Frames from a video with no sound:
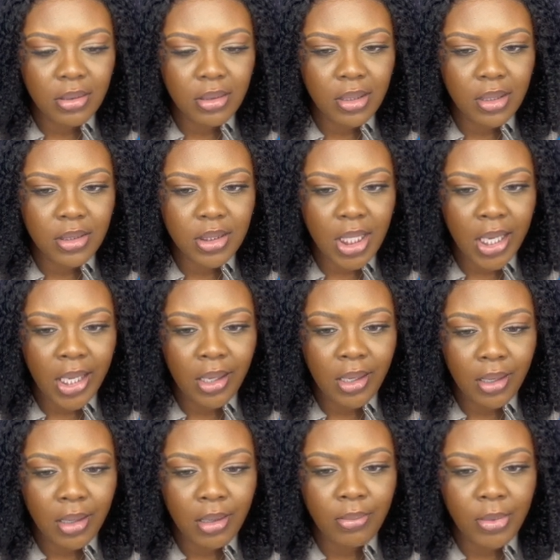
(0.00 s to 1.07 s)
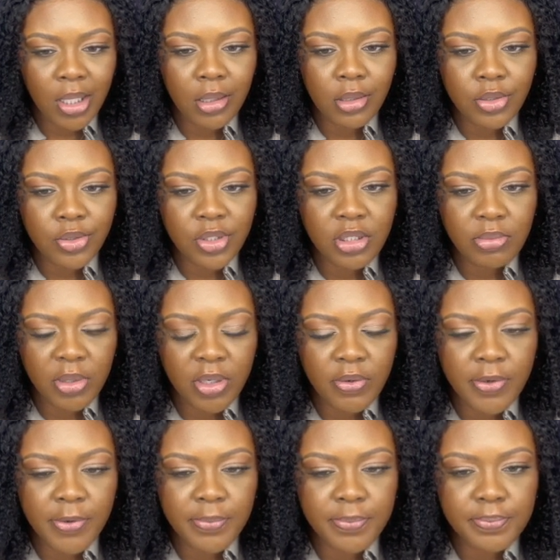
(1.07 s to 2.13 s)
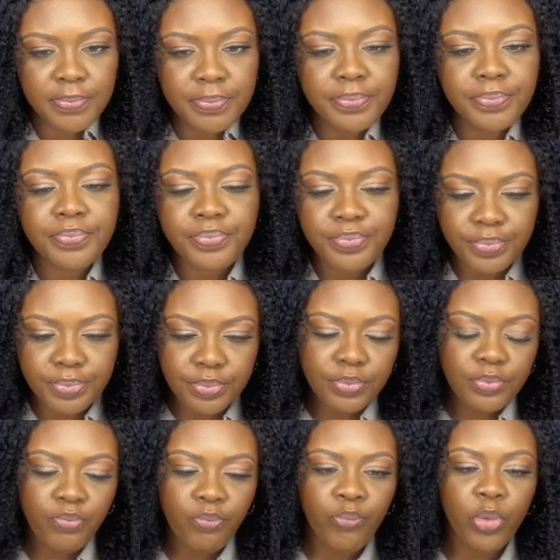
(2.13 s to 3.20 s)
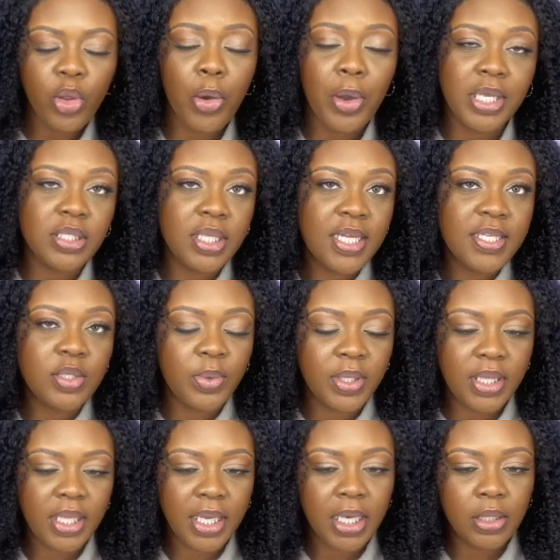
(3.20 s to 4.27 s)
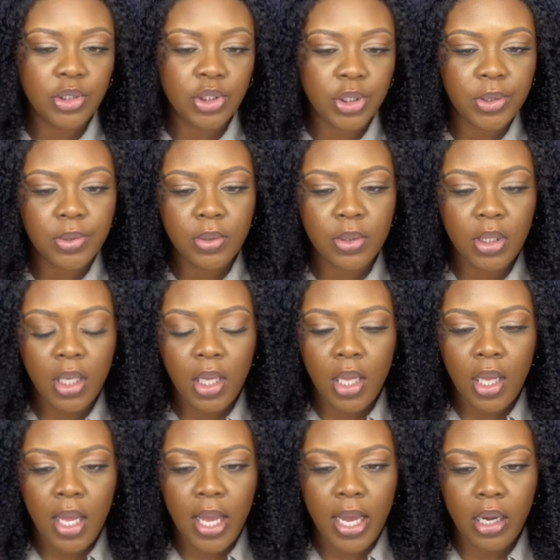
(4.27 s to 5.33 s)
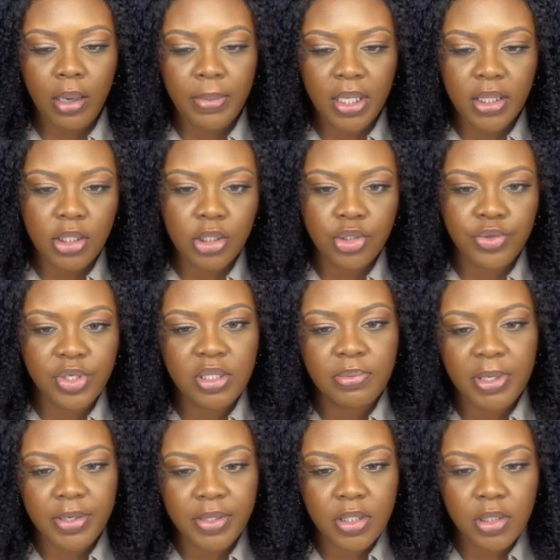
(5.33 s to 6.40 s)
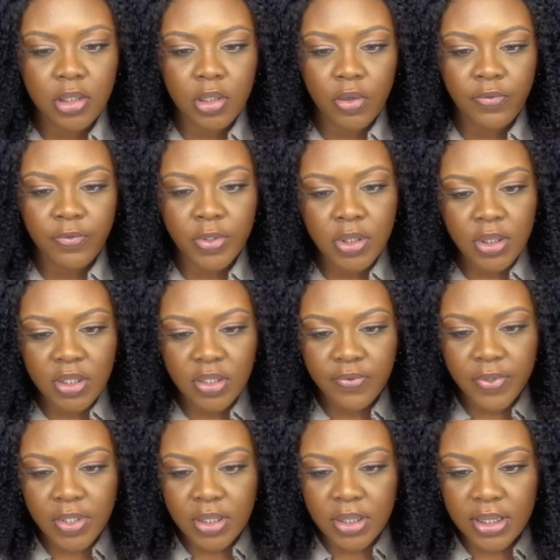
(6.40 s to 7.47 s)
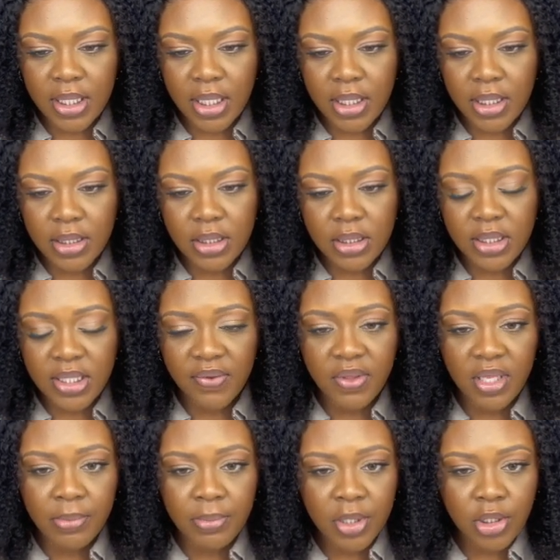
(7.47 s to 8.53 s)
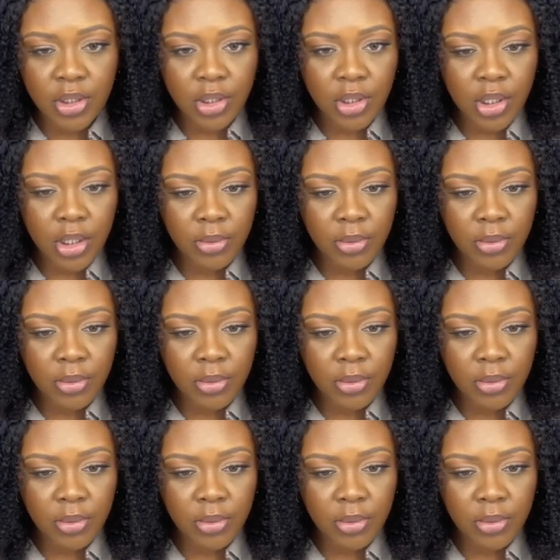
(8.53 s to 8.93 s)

the thing is, I can make it transparent. Okay, so that's one thing I'll show. How to make this transparent. So first things first, save the image to your